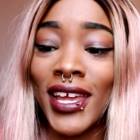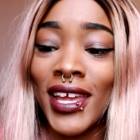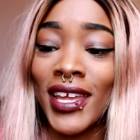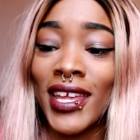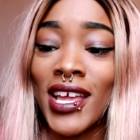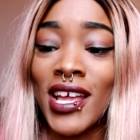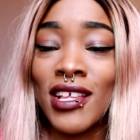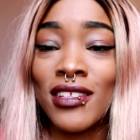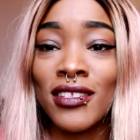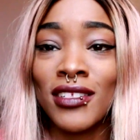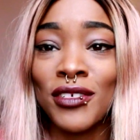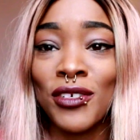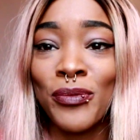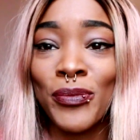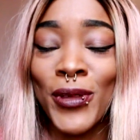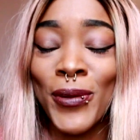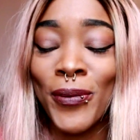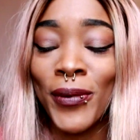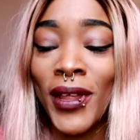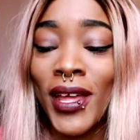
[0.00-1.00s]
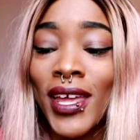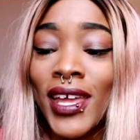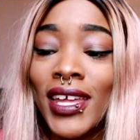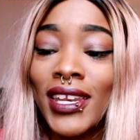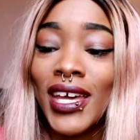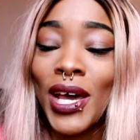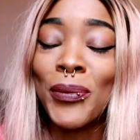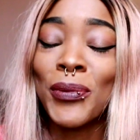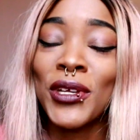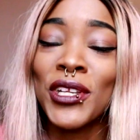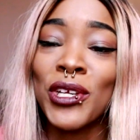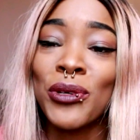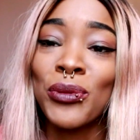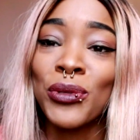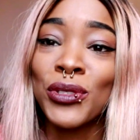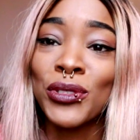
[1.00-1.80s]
hate canceling on people and I hate not being able